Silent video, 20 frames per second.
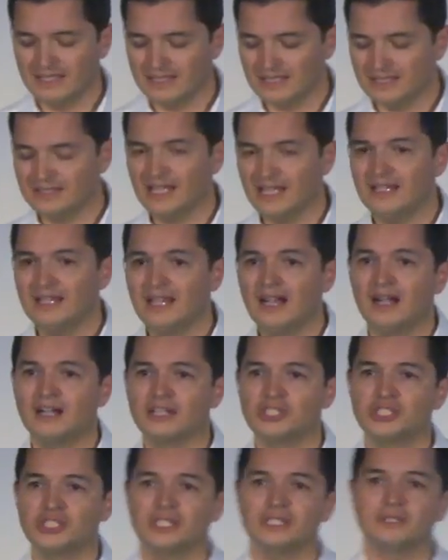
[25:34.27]
This is the
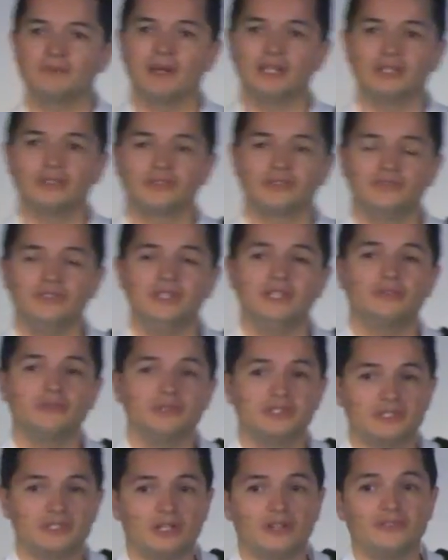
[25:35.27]
largest
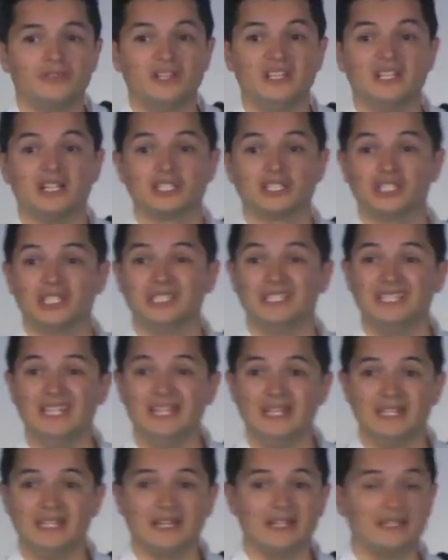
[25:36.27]
biosphere reserve in
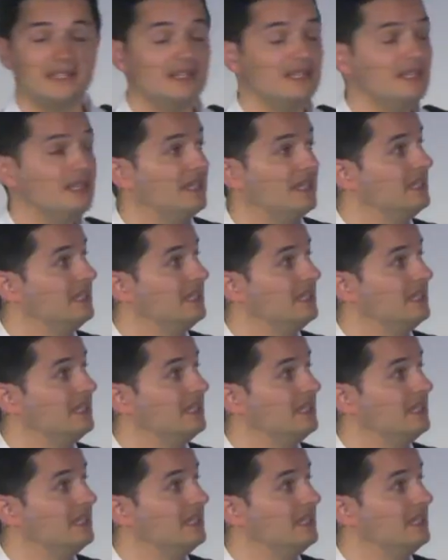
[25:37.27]
Argentina.